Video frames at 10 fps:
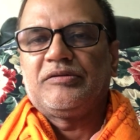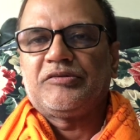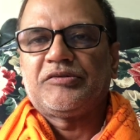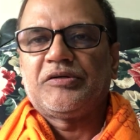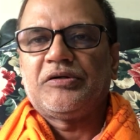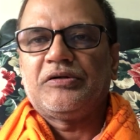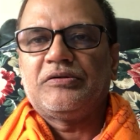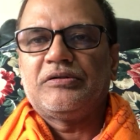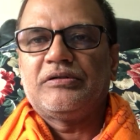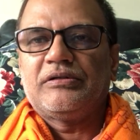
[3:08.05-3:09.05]

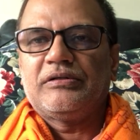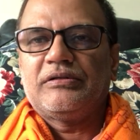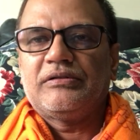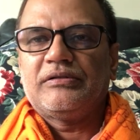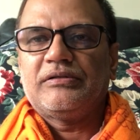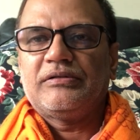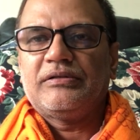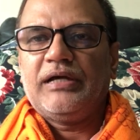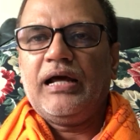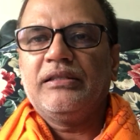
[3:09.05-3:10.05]
So,
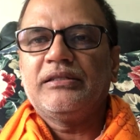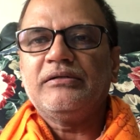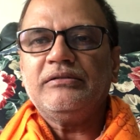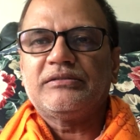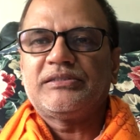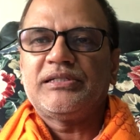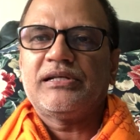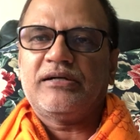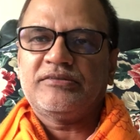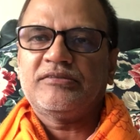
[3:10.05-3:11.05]
and the 3
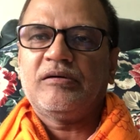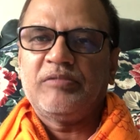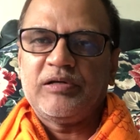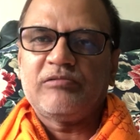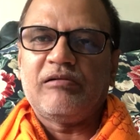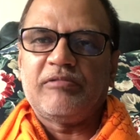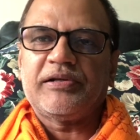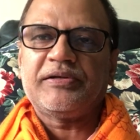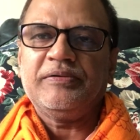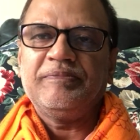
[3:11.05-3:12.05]
glasses of lukewarm
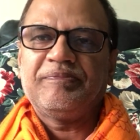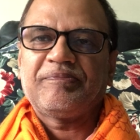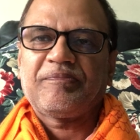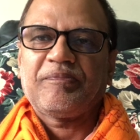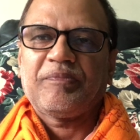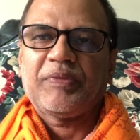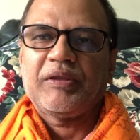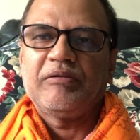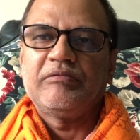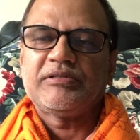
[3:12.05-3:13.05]
water,
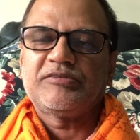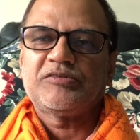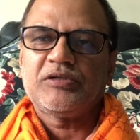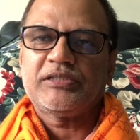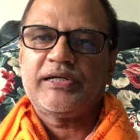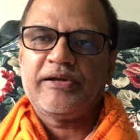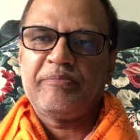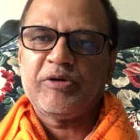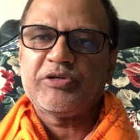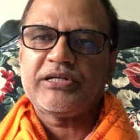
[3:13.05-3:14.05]
which is so
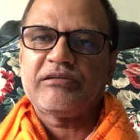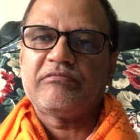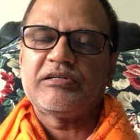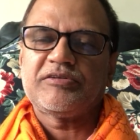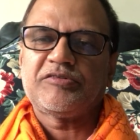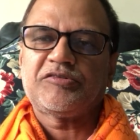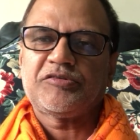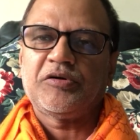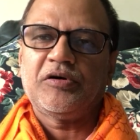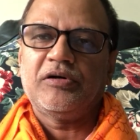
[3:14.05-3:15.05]
therapeutic, which is
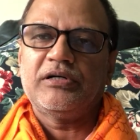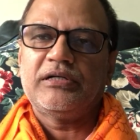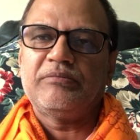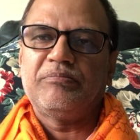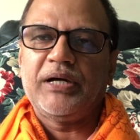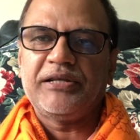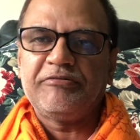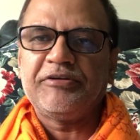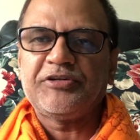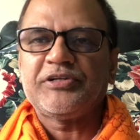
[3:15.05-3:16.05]
so
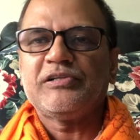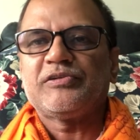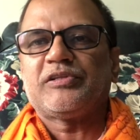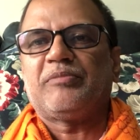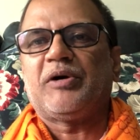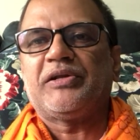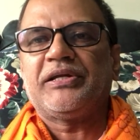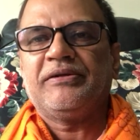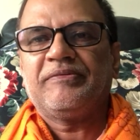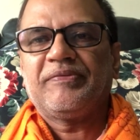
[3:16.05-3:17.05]
beneficial to the
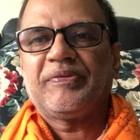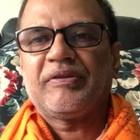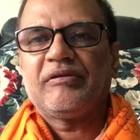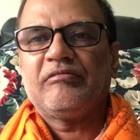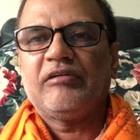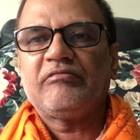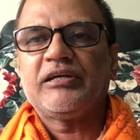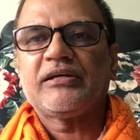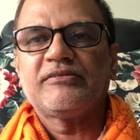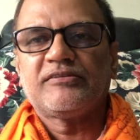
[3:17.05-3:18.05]
body when
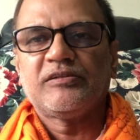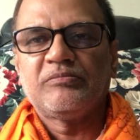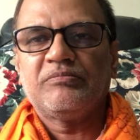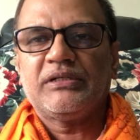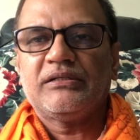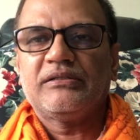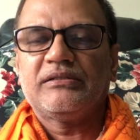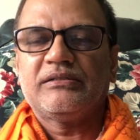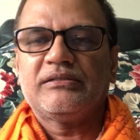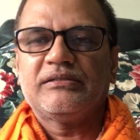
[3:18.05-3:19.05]
we consume
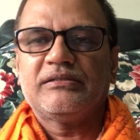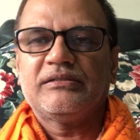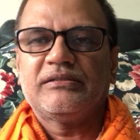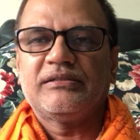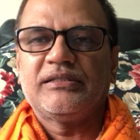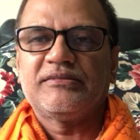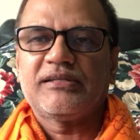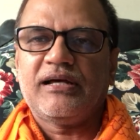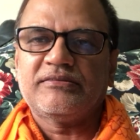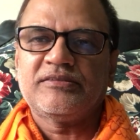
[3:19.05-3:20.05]
these
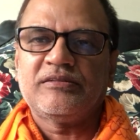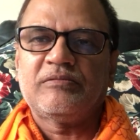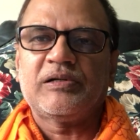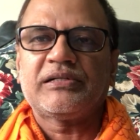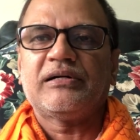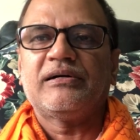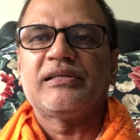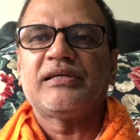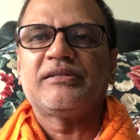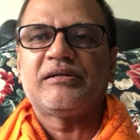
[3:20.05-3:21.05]
glasses of water
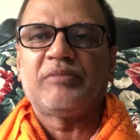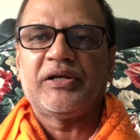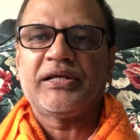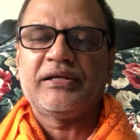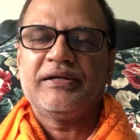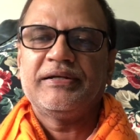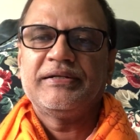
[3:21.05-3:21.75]
early in the morning.